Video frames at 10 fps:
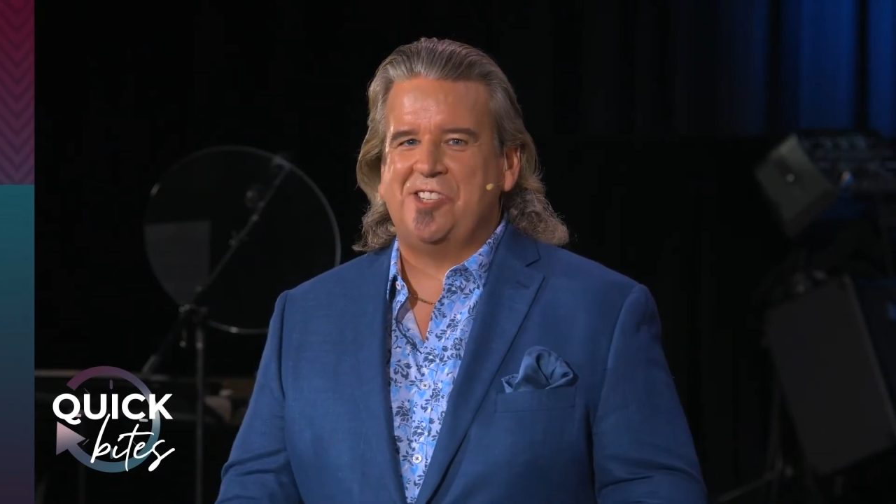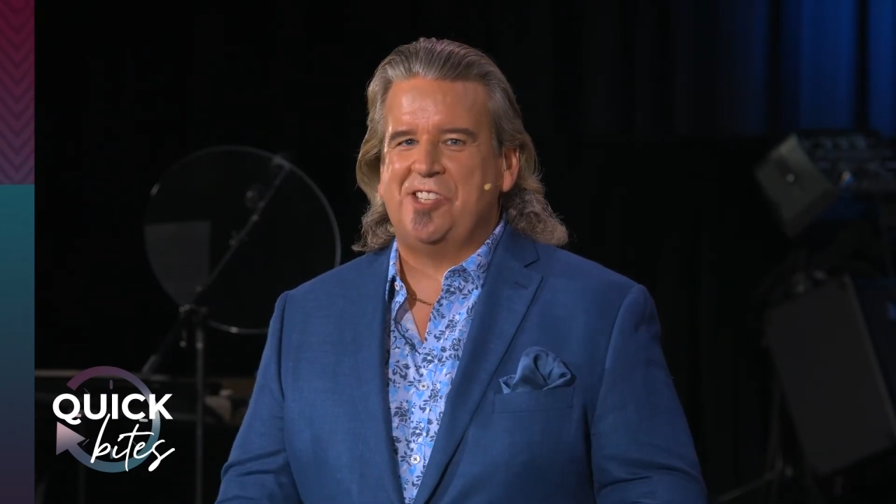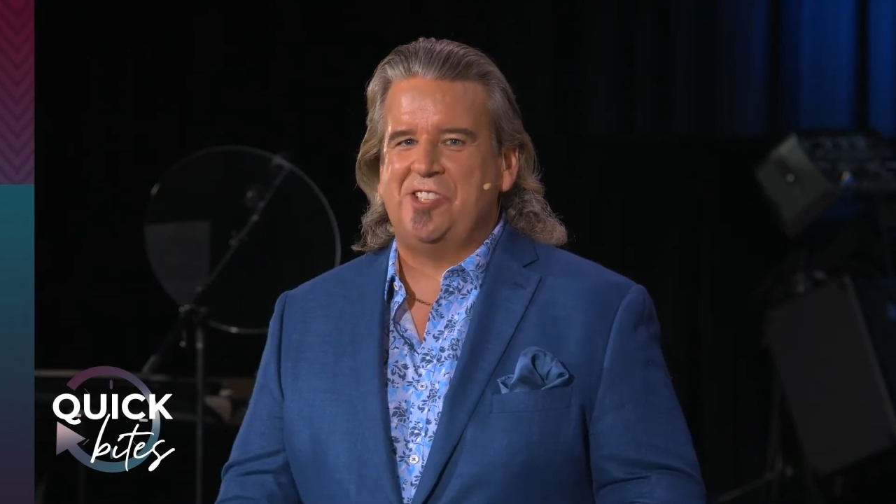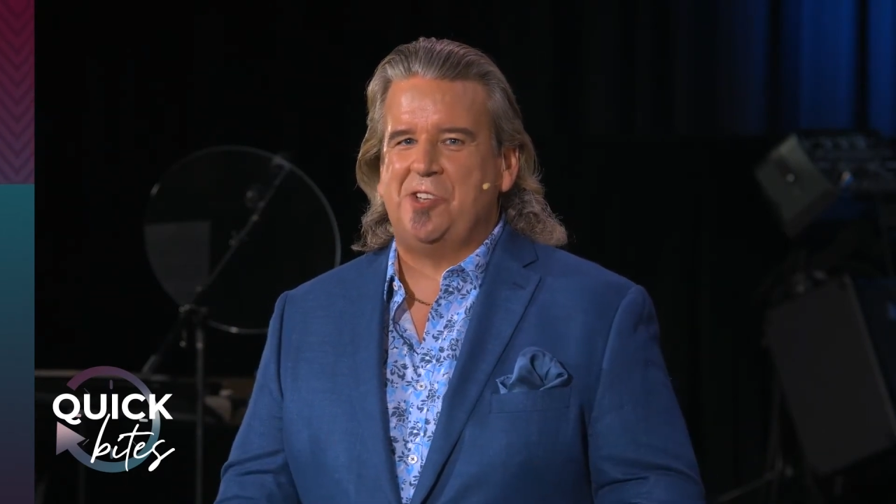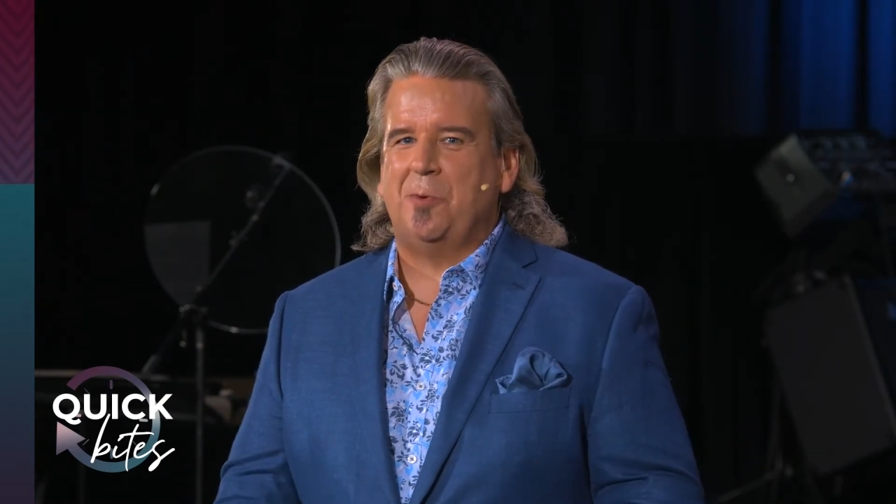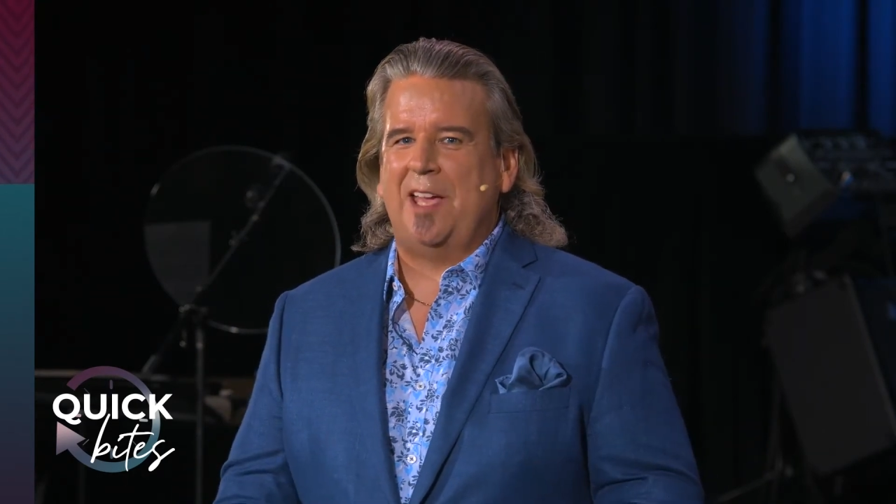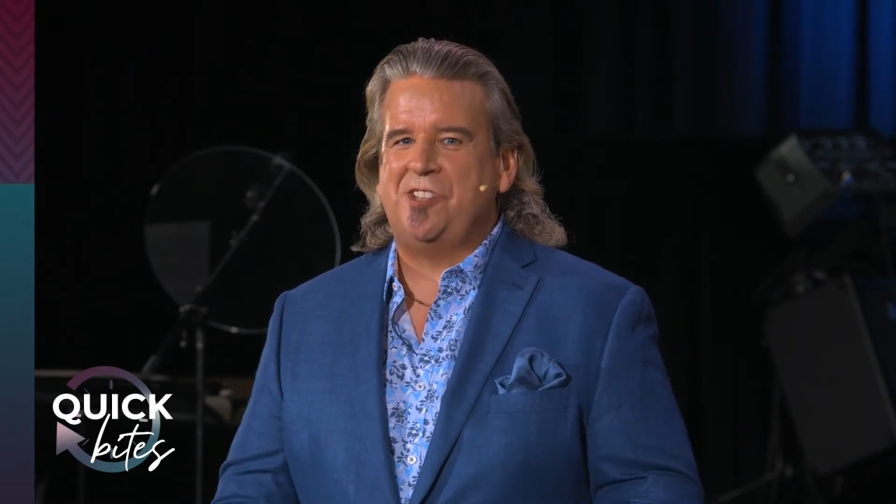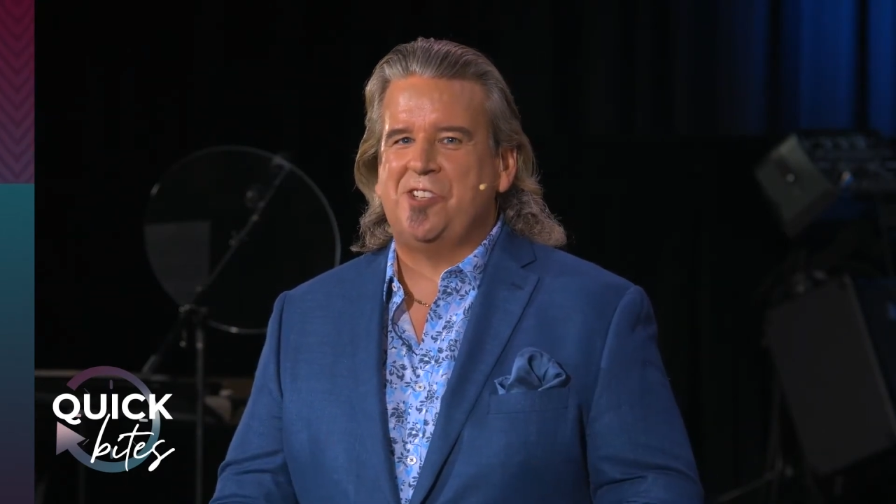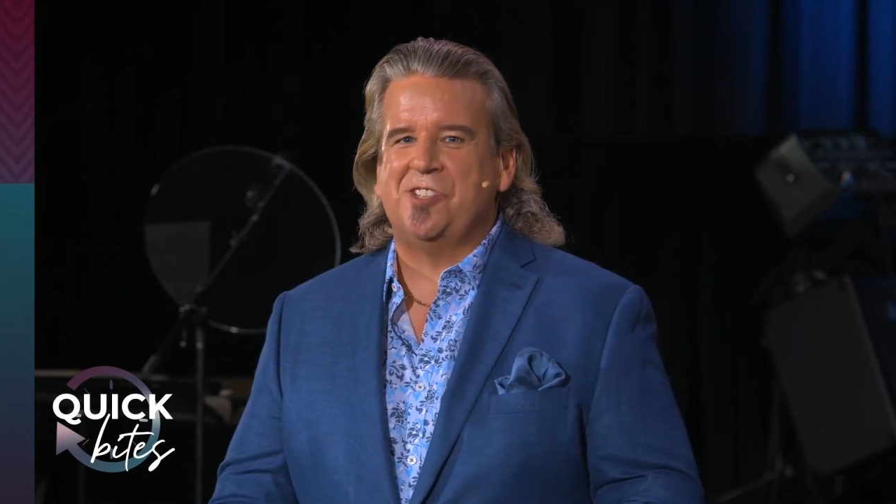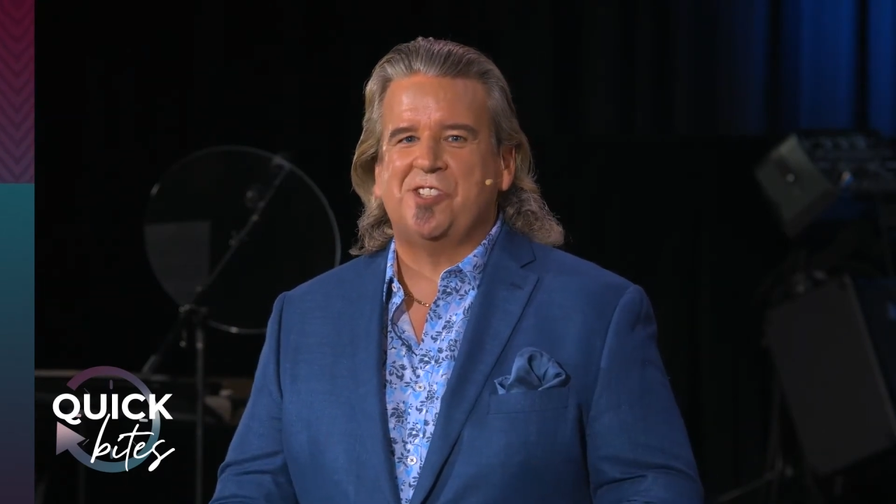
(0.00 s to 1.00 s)

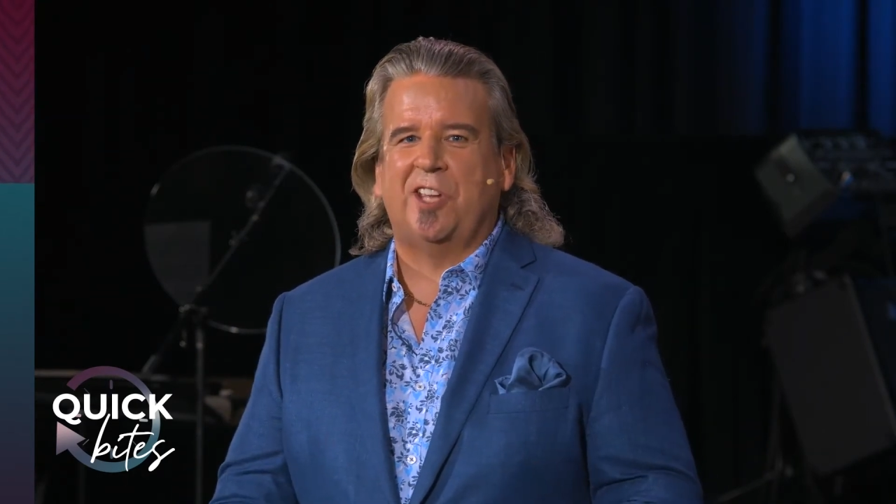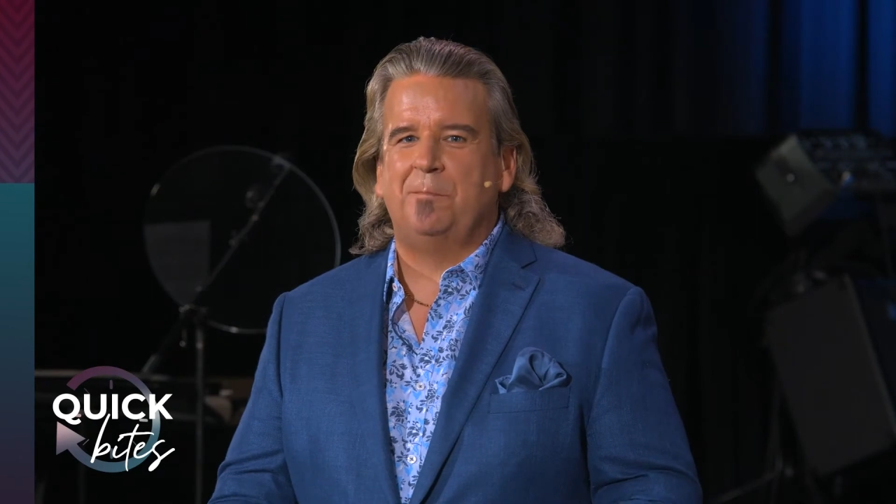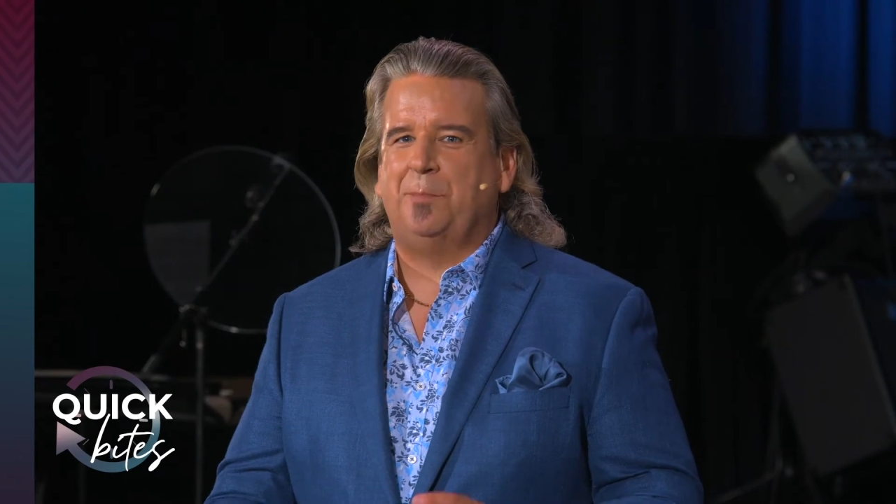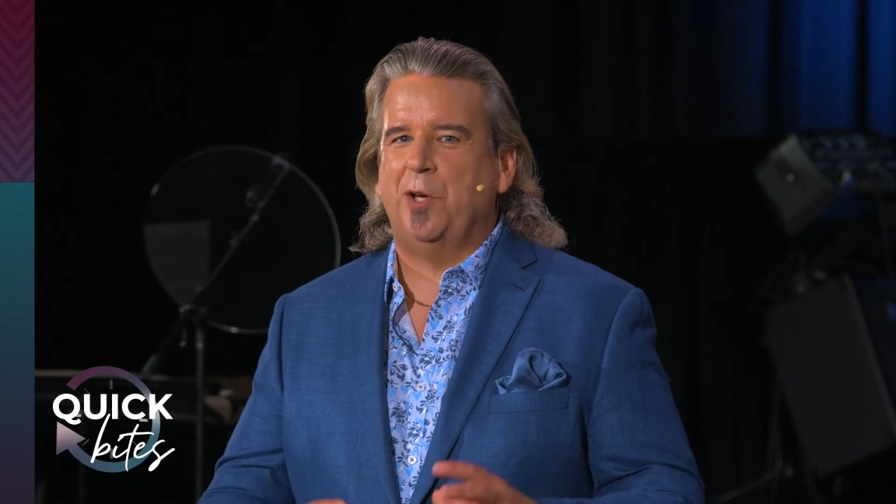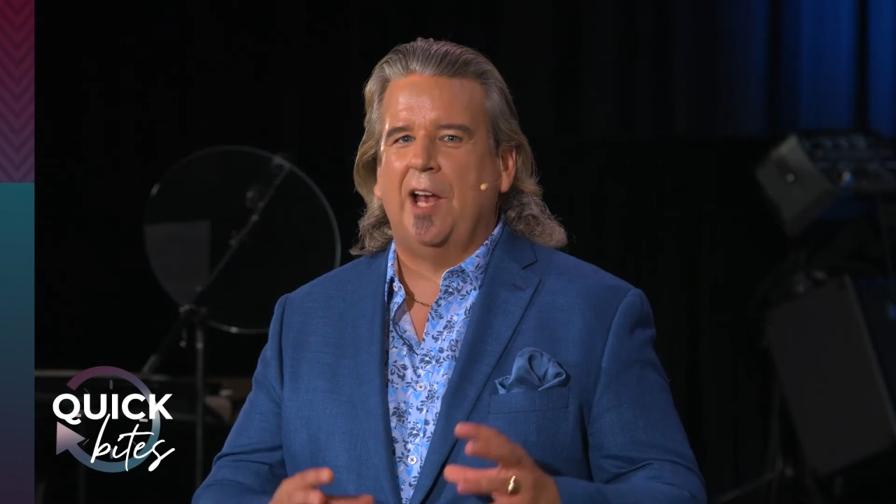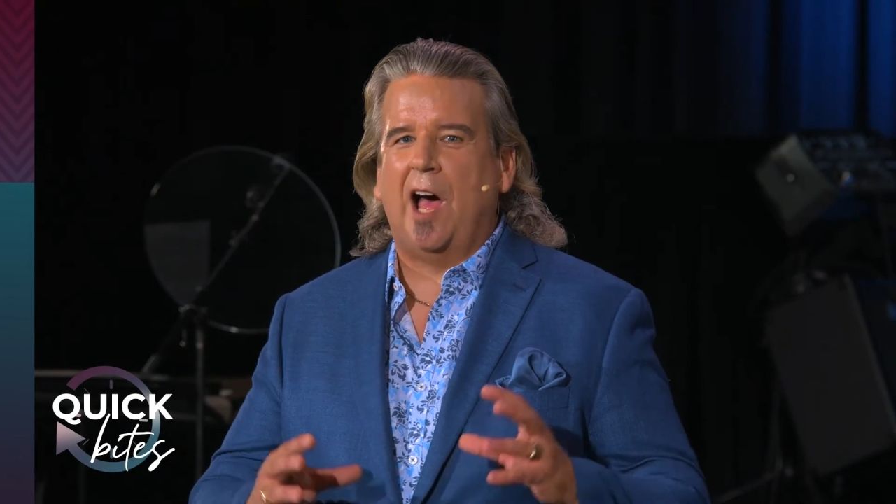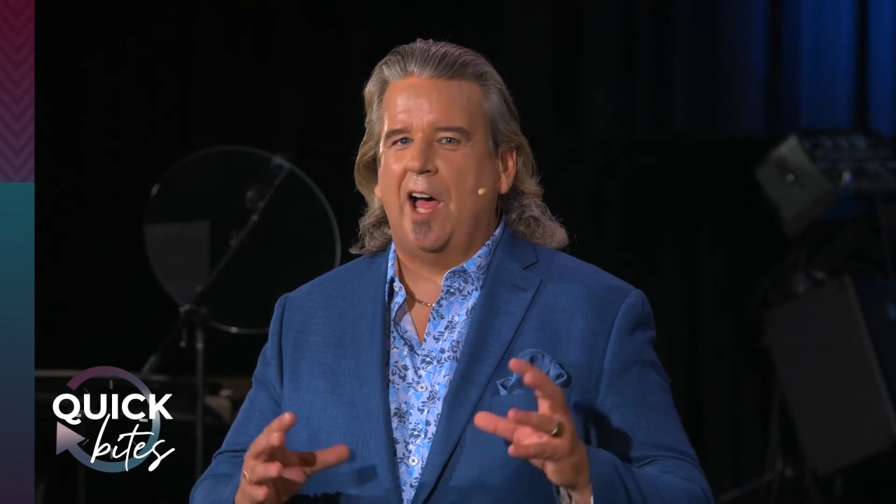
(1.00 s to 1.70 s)
situations can put